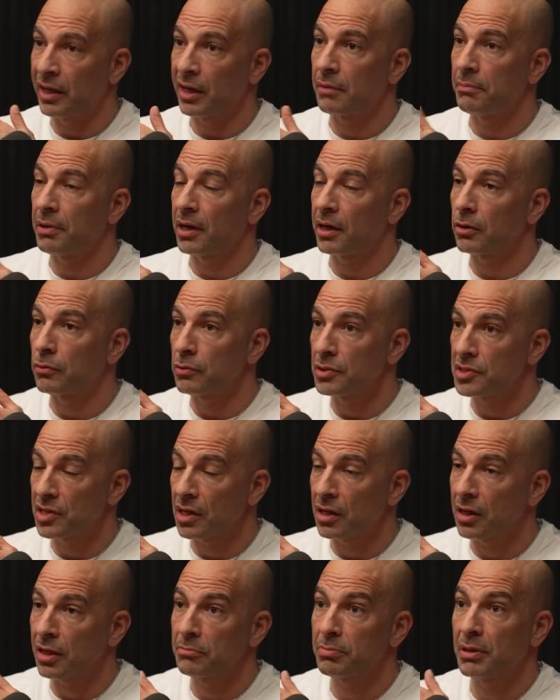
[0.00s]
get yes. a better
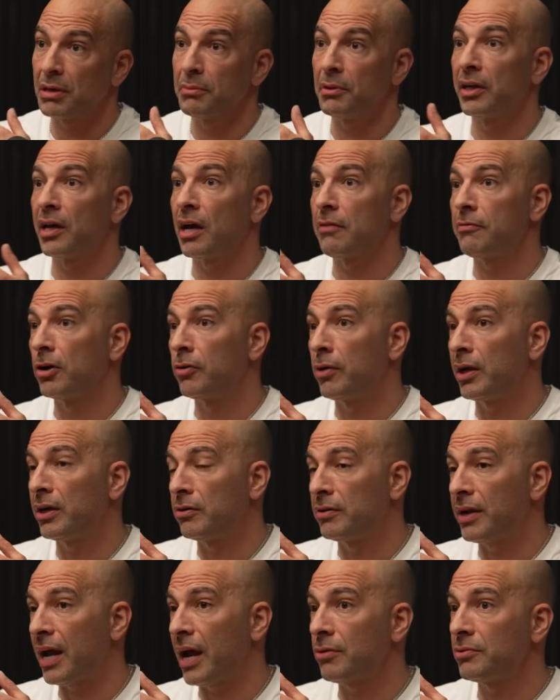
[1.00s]
result, but I'm going to have a
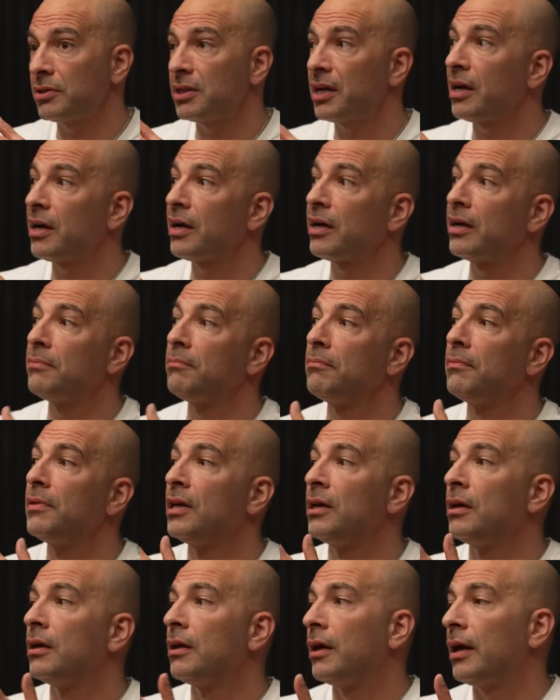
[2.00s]
greater downtime.
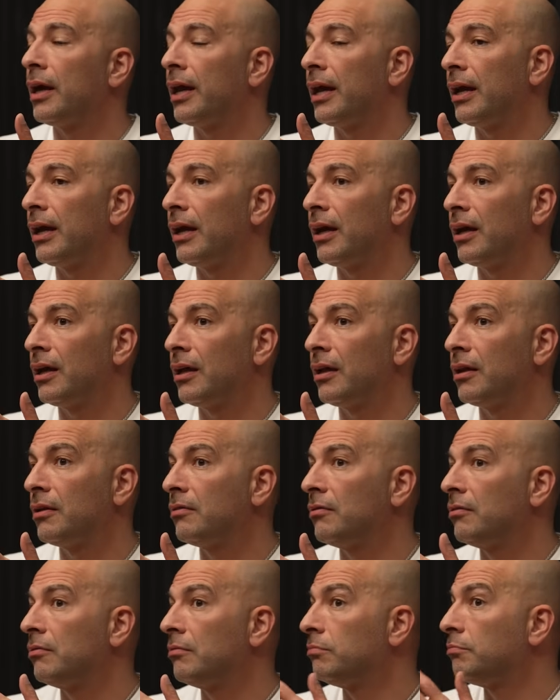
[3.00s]

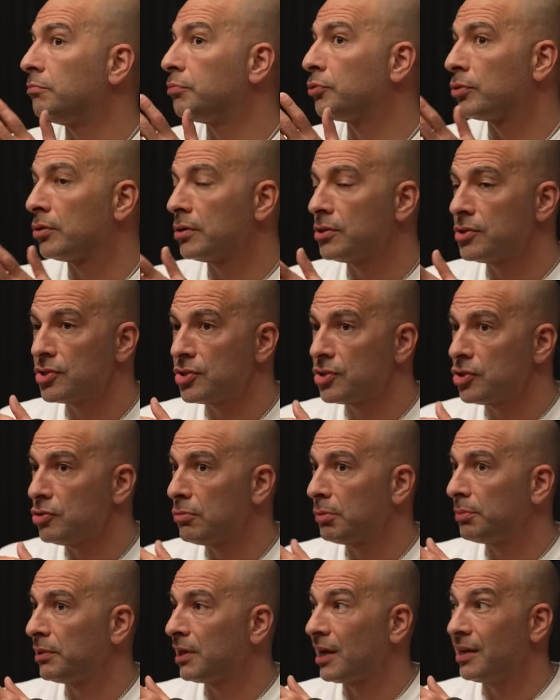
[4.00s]
And
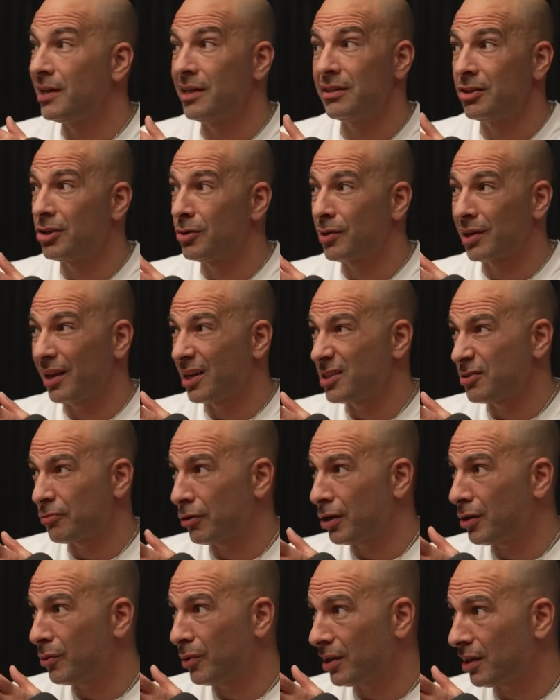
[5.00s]
presumably I need to do it less
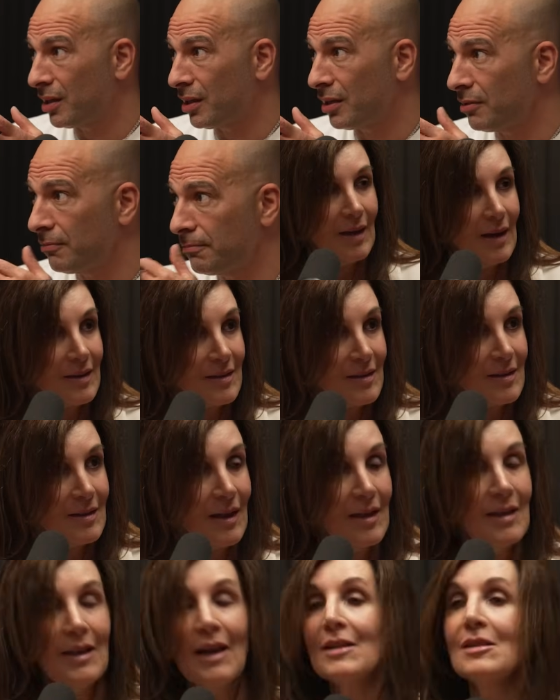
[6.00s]
frequently? Yes,
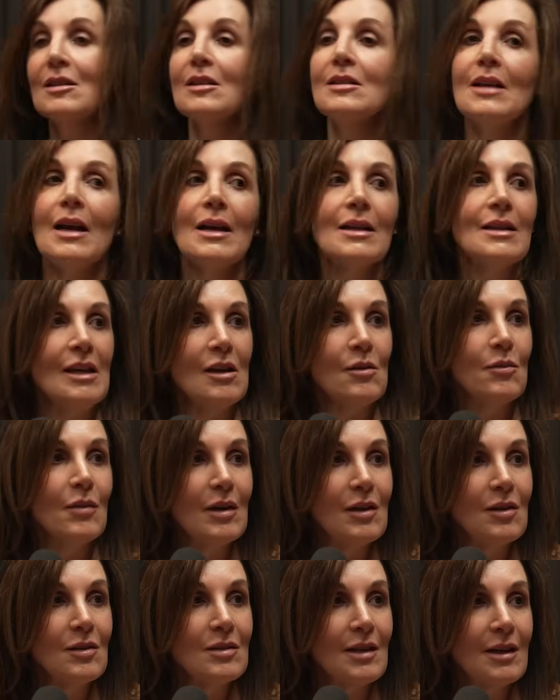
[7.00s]
and that's exactly it.
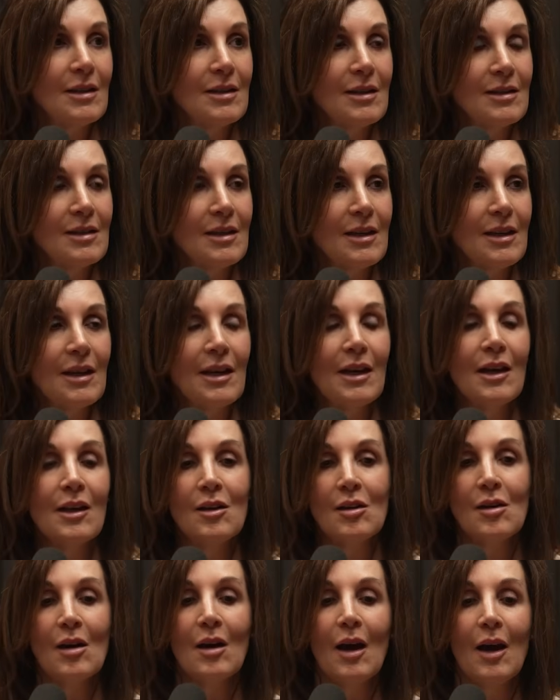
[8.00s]
What you said is
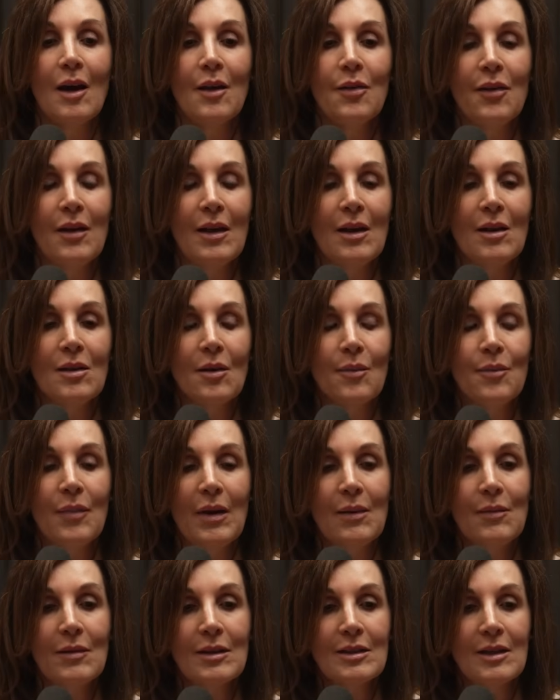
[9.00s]
key. I think the
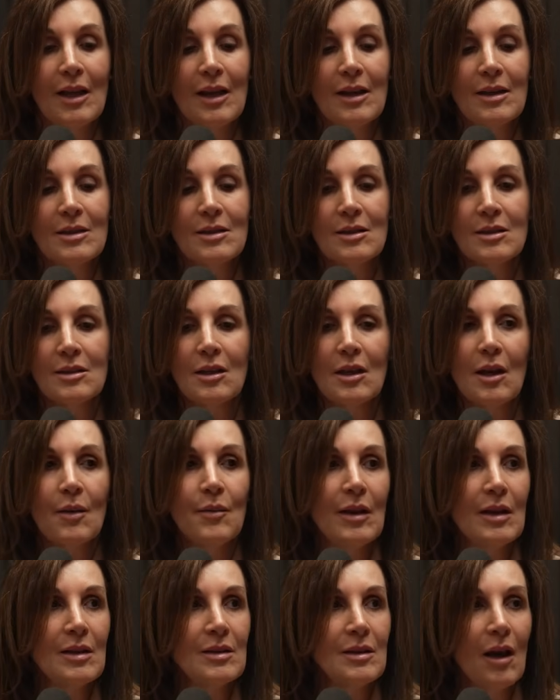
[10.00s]
big mistake is to
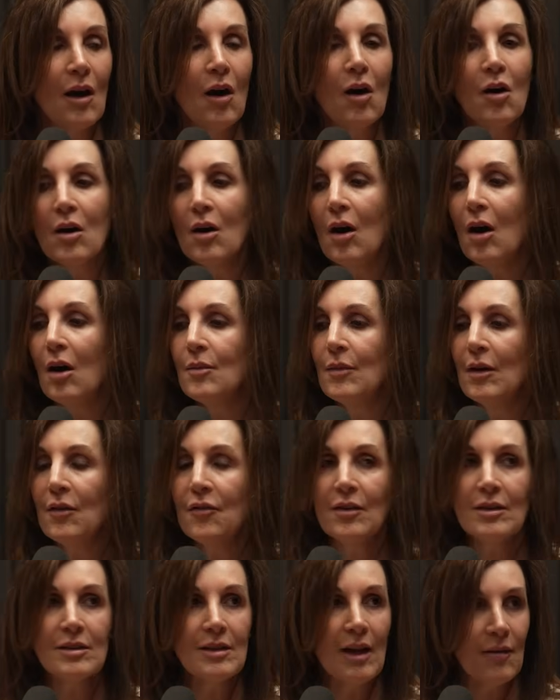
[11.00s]
come in and say, oh, all my
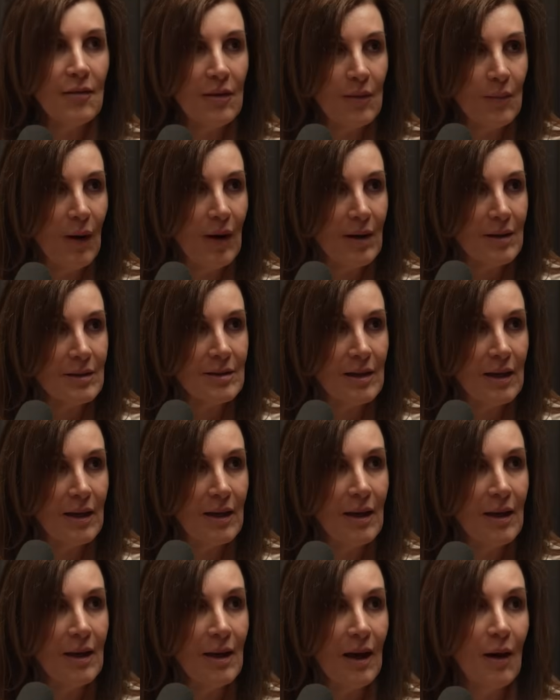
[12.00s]
friends are having
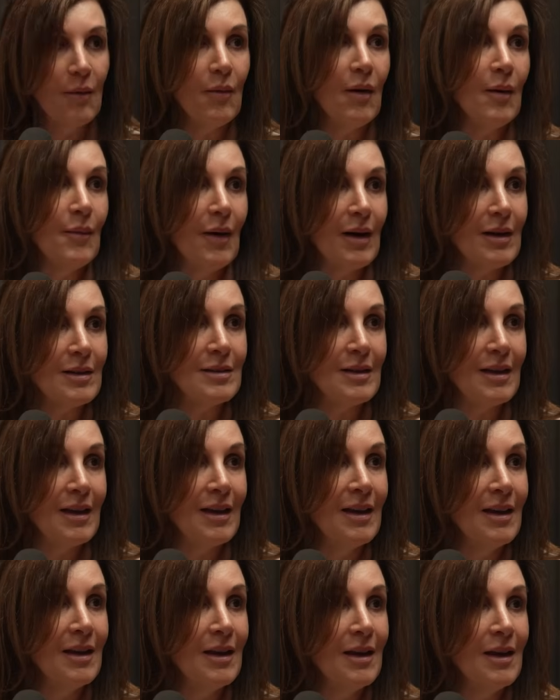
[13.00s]
Moxie. I want Moxie.